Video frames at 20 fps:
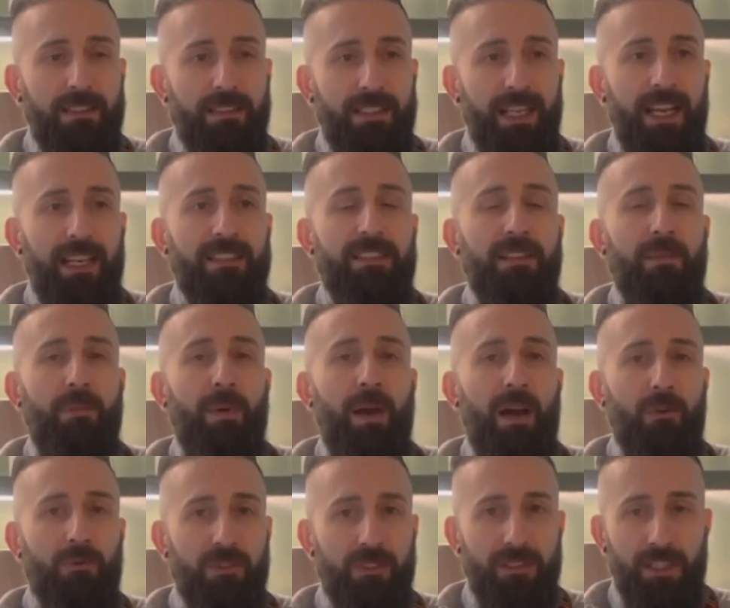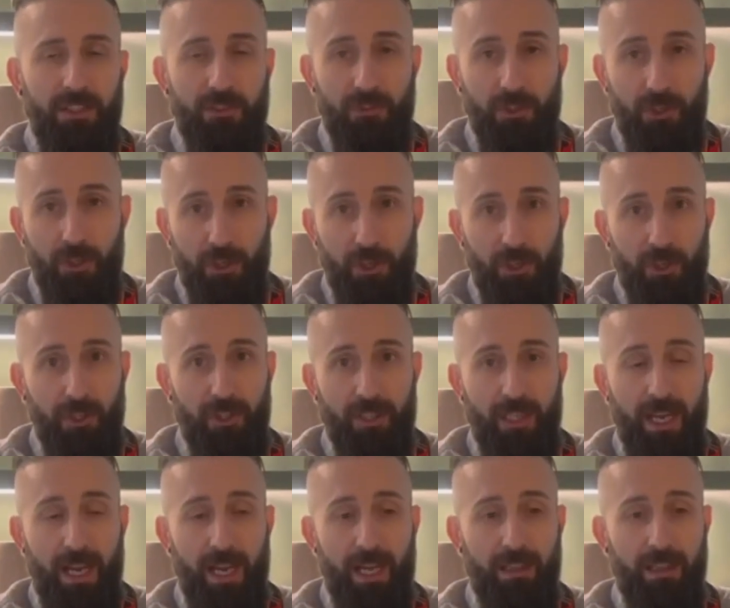tells about this girl
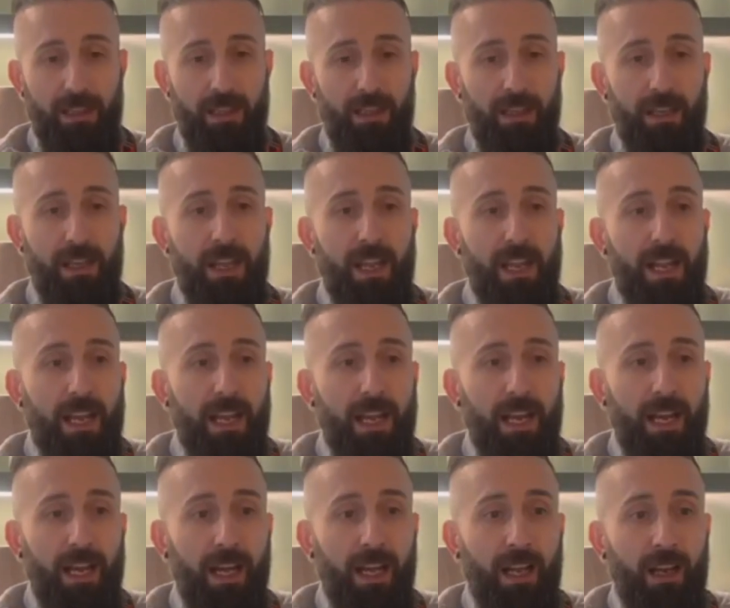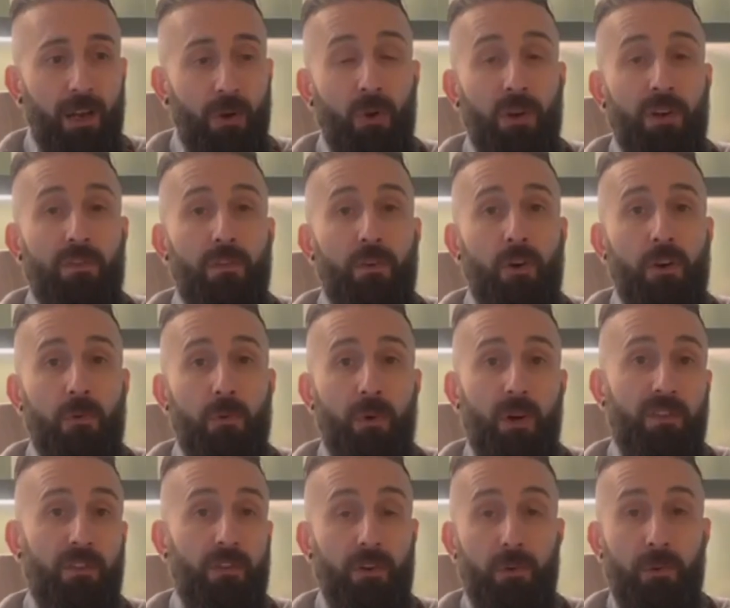that looking forward
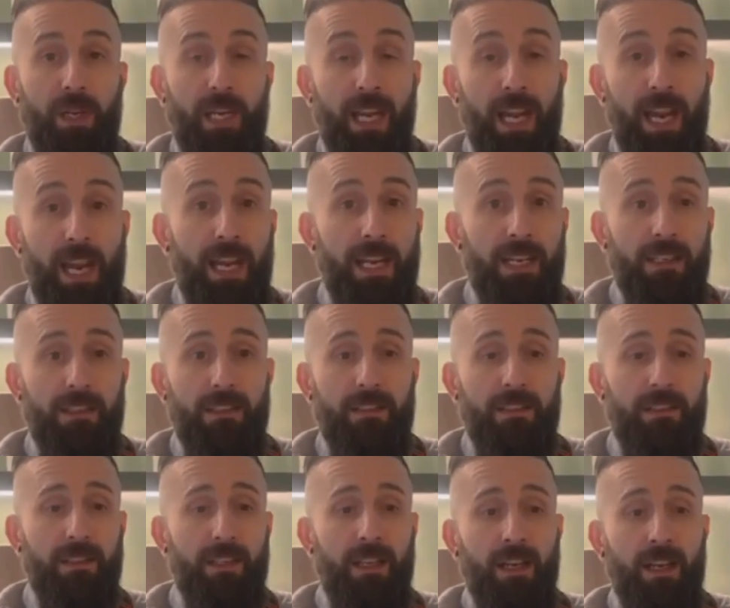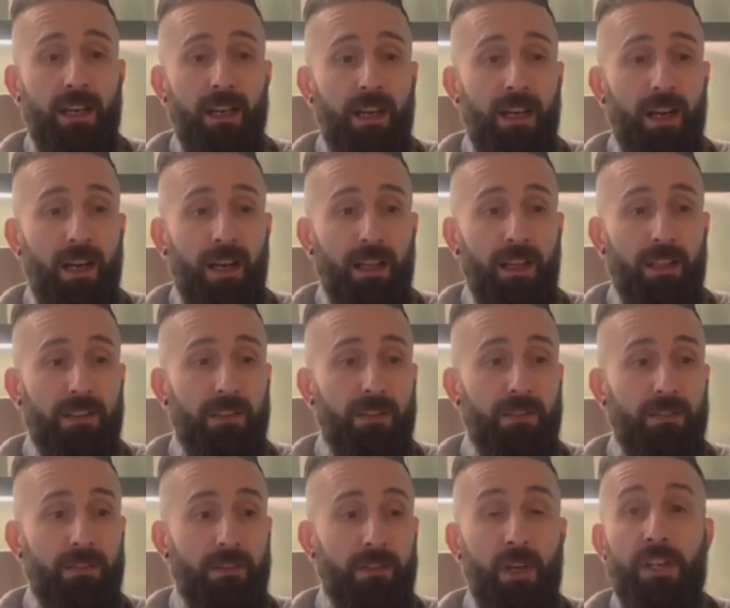for the weekend
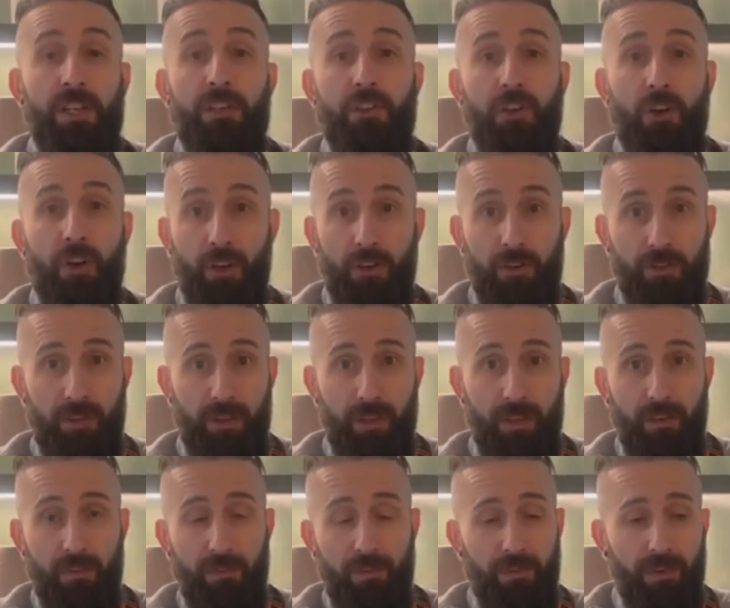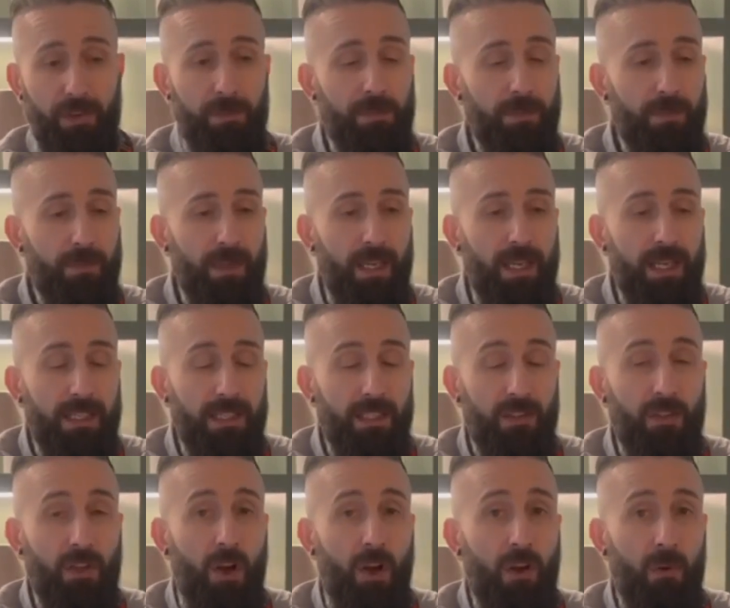to enjoy herself. The
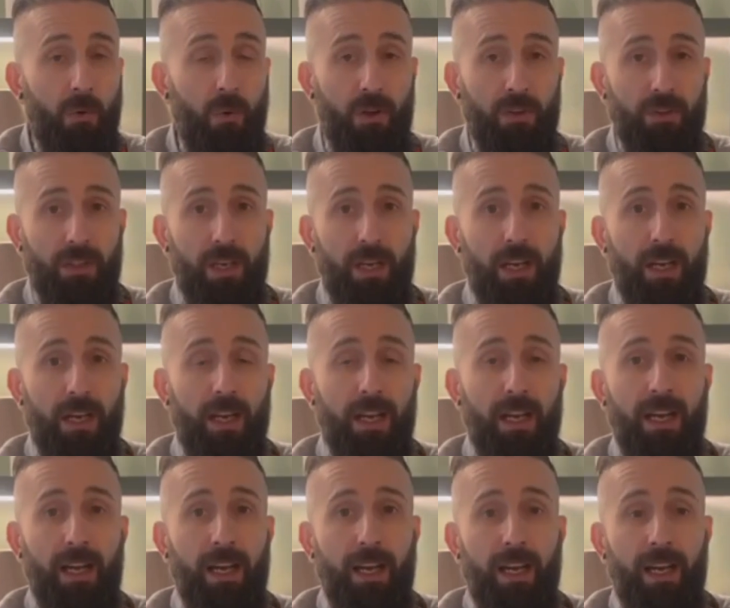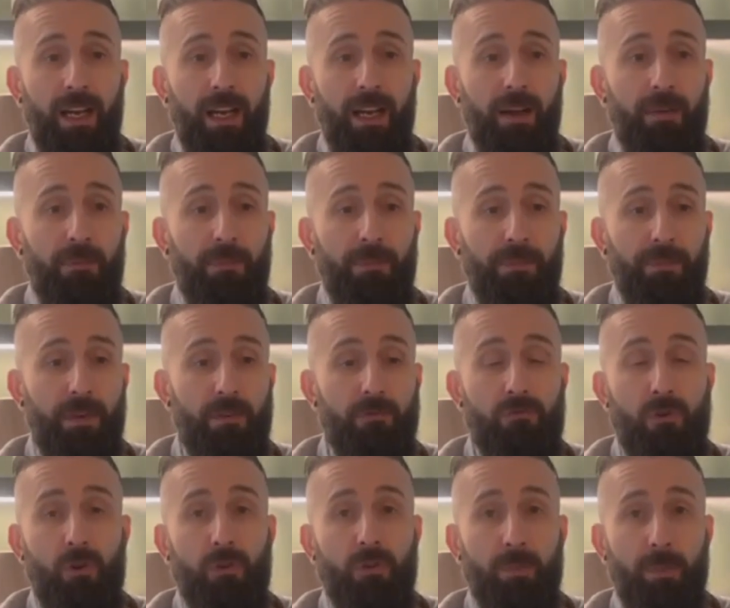song was
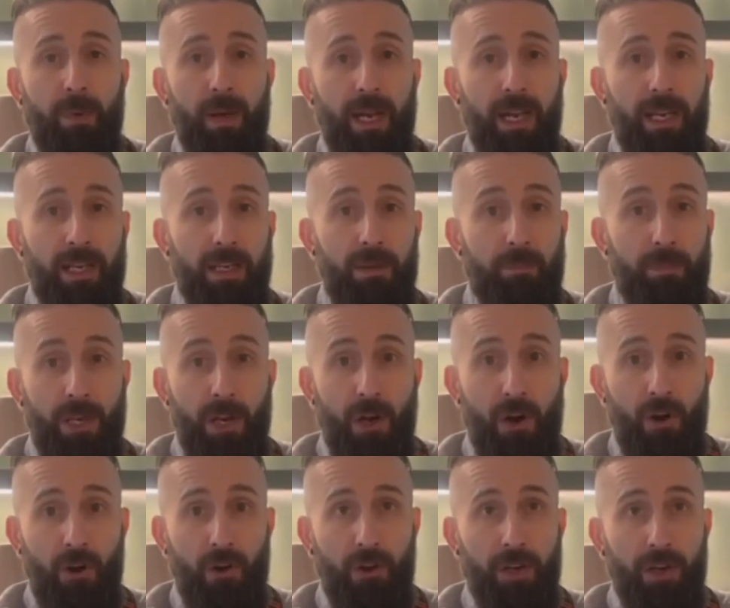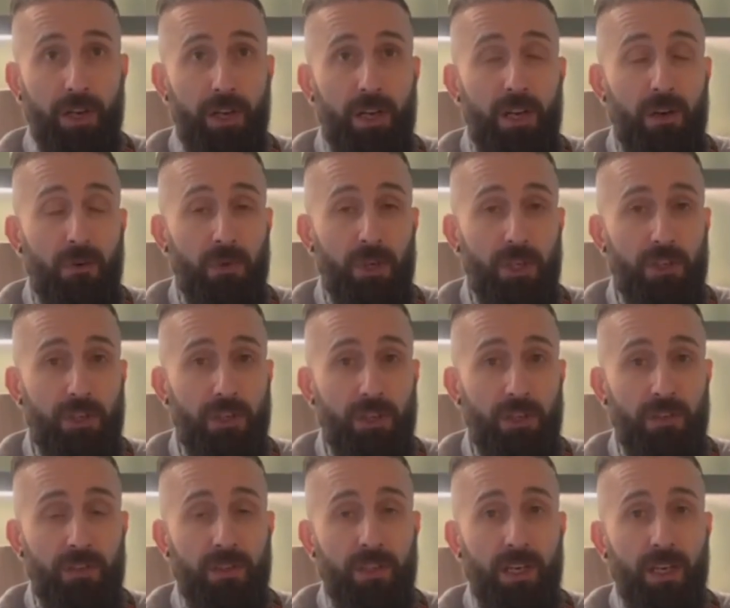wrote by Bjorn, which
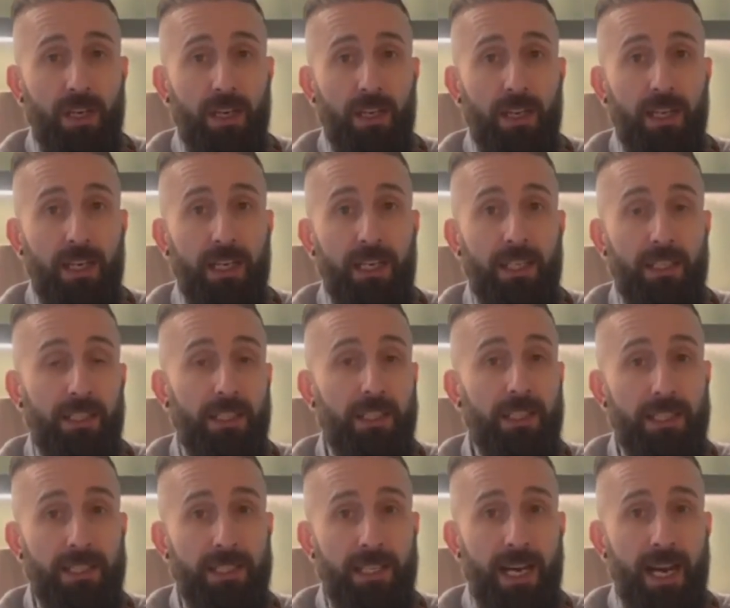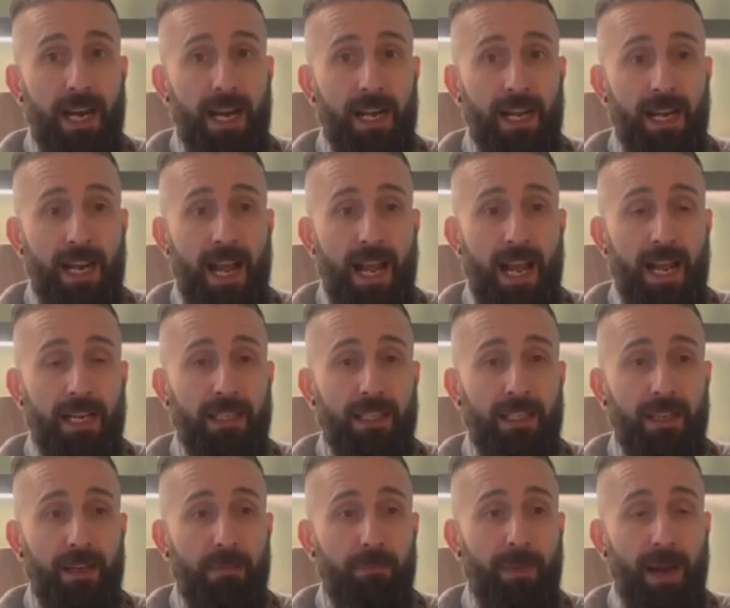is the lead guitar and
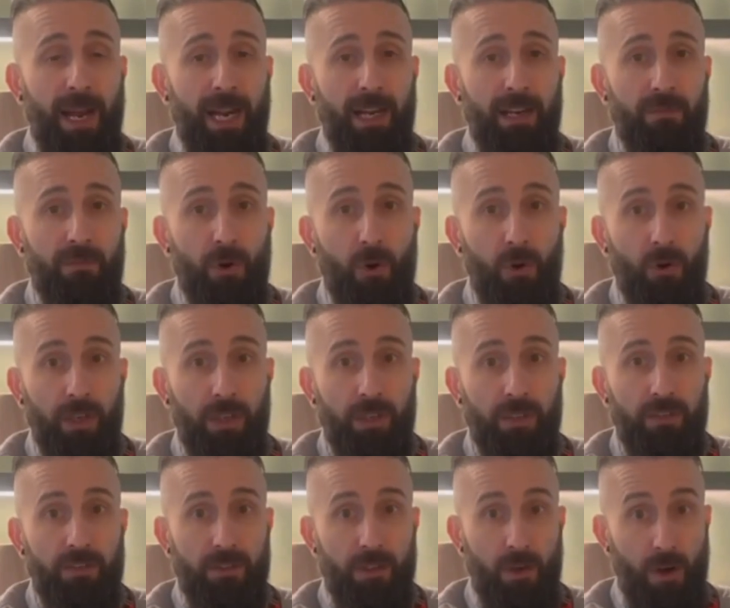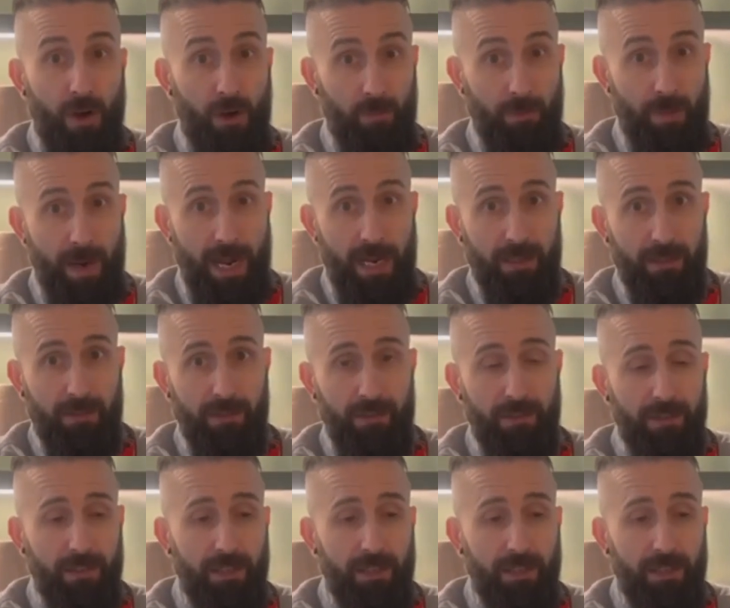the backing vocals to our band.